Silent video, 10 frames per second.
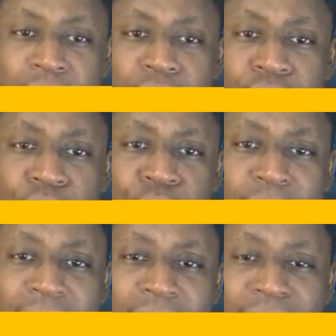Do you
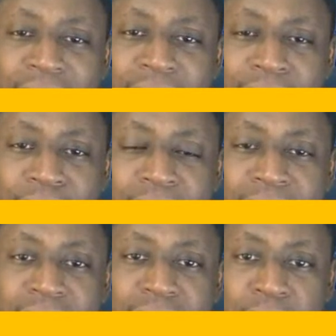have any
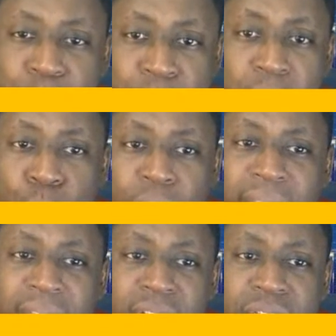advice about
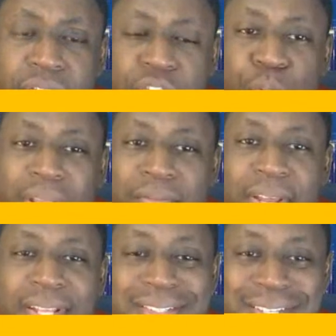ways to
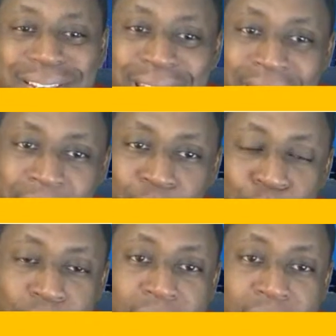invest now?